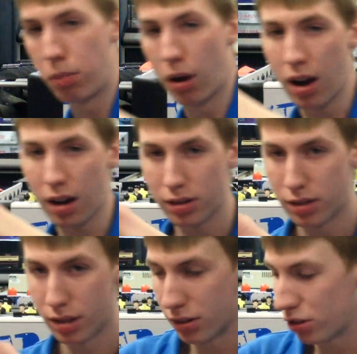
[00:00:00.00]

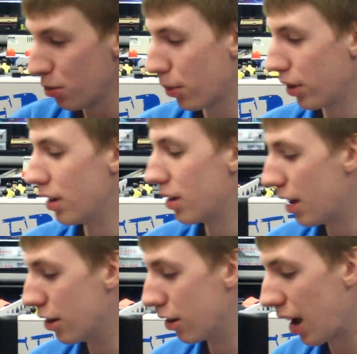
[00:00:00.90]
boxed Super
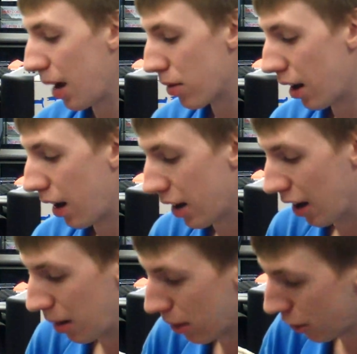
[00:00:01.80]
Nintendo games that I got.